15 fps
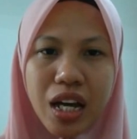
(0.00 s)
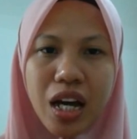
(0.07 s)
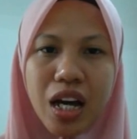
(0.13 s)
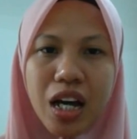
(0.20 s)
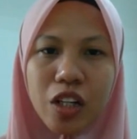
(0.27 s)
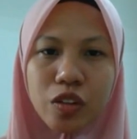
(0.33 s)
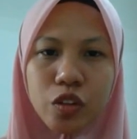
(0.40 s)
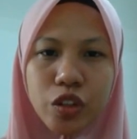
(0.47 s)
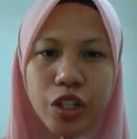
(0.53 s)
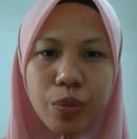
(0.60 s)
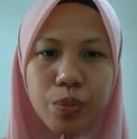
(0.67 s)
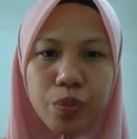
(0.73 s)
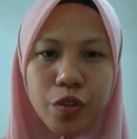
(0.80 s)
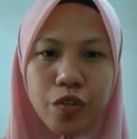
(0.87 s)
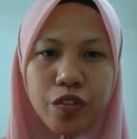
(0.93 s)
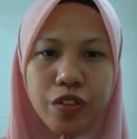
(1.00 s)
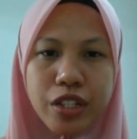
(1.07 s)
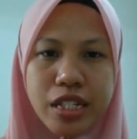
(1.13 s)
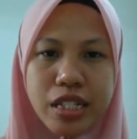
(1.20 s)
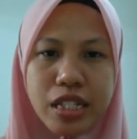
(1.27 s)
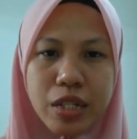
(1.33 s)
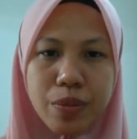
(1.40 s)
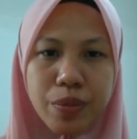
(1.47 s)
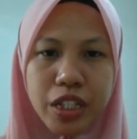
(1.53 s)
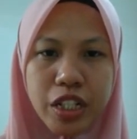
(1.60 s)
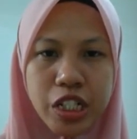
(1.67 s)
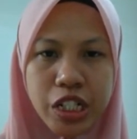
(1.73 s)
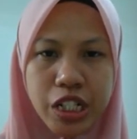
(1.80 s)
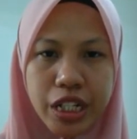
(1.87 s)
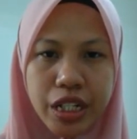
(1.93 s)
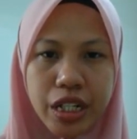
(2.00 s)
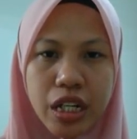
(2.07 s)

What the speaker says: How to improve this limitation?